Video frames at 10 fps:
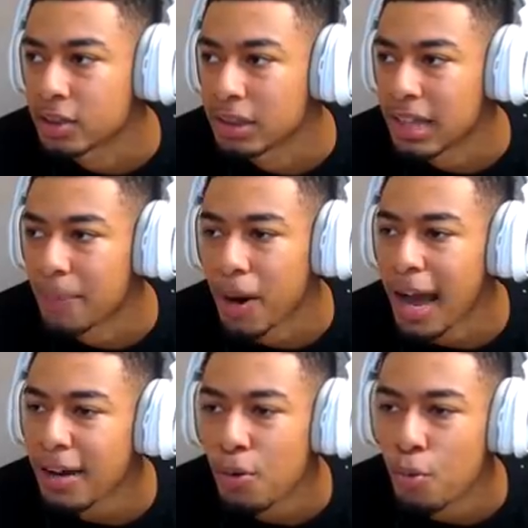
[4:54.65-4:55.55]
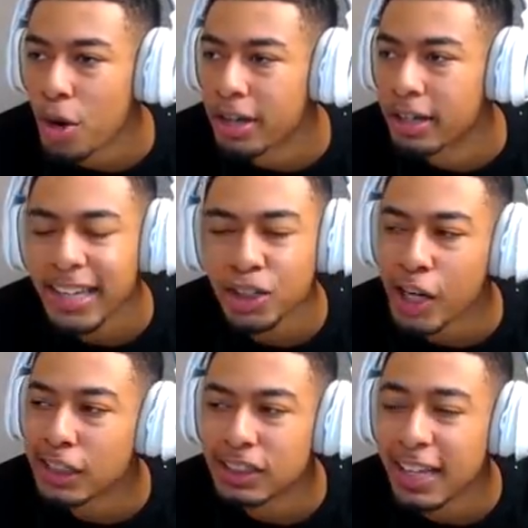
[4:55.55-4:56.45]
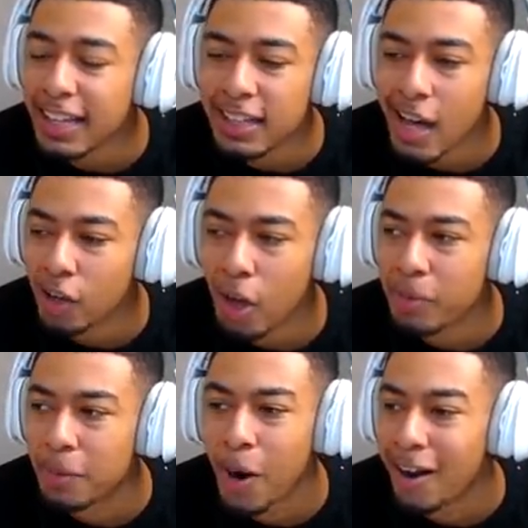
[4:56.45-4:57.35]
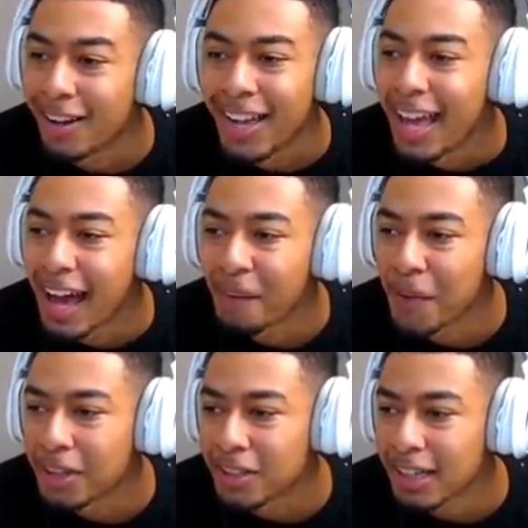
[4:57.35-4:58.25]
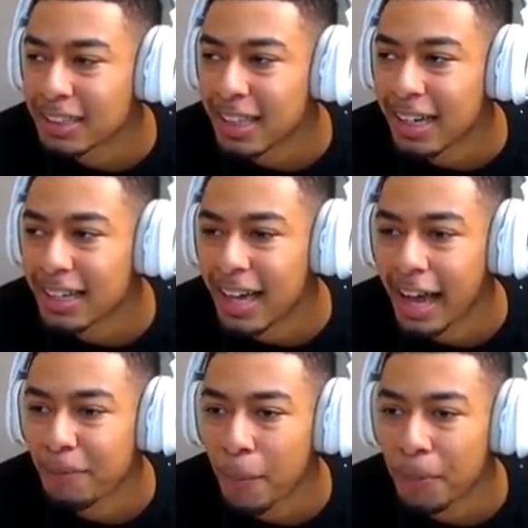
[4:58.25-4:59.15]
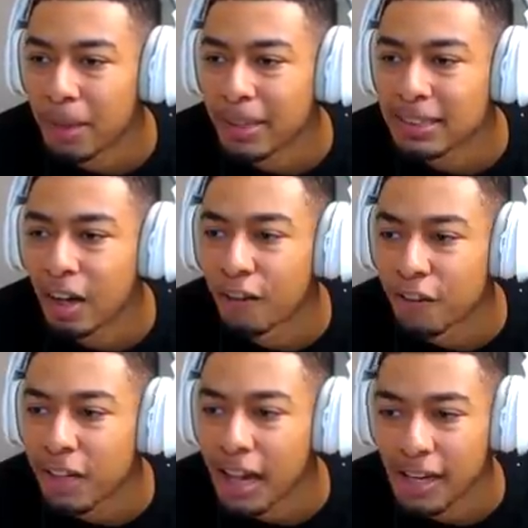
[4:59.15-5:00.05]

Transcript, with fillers: So it's like, bro, I don't want to... I ain't trying to stay in that lobby, bro. I'm not trying to stay in that. I'm not putting myself through that.